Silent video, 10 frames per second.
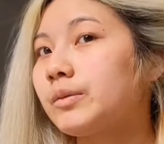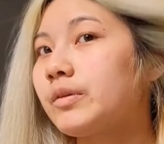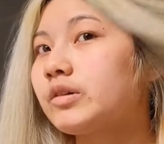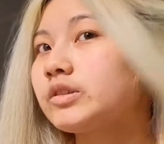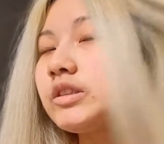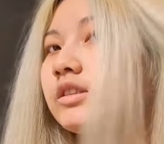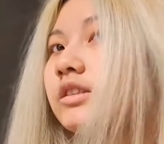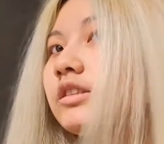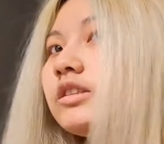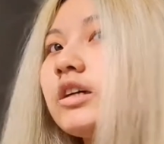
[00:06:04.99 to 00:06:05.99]
it was
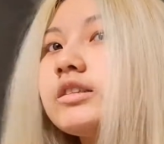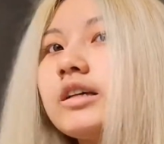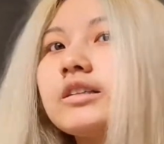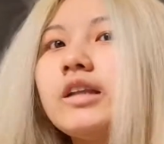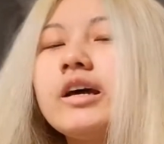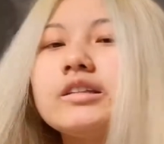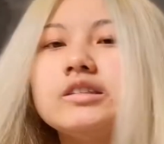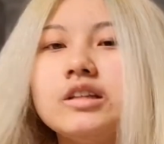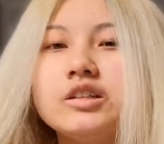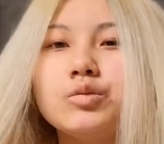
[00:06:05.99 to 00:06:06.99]
just as light as
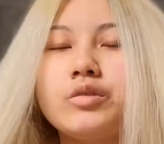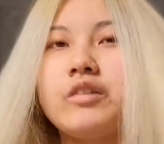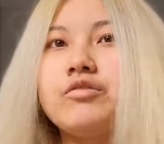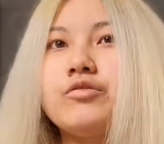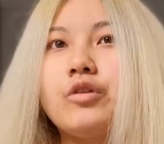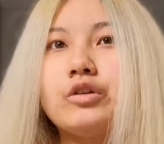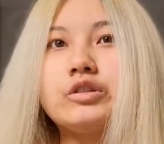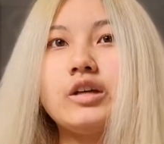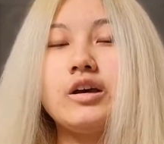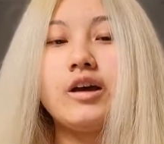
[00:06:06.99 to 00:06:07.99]
this when I
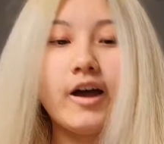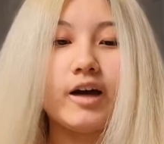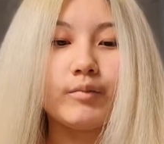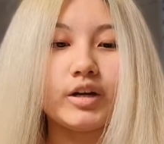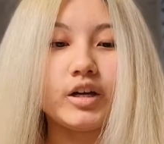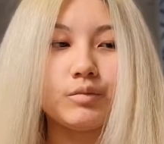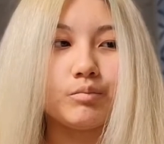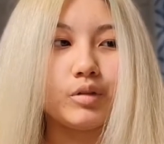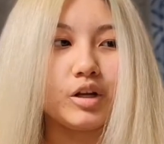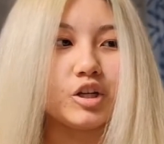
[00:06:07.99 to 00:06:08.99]
first had my hair
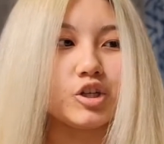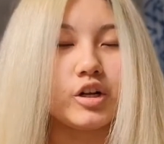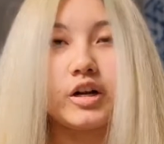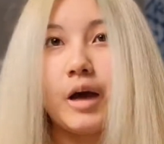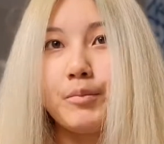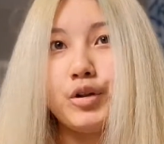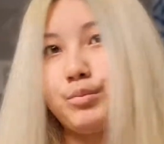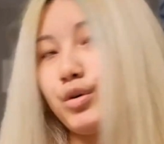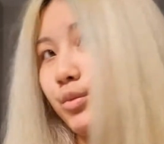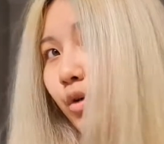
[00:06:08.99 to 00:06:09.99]
bleached and I put the
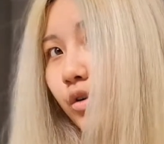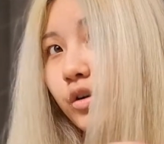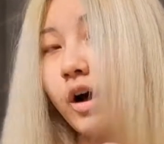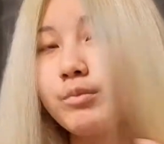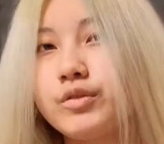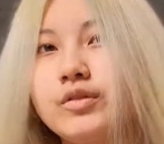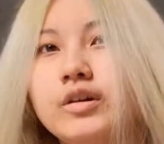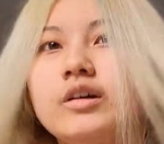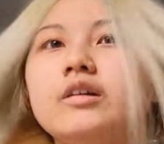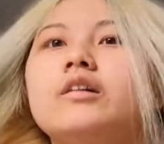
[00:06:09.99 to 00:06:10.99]
purple on top of
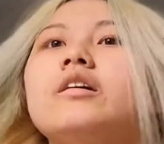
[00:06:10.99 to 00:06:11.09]
it.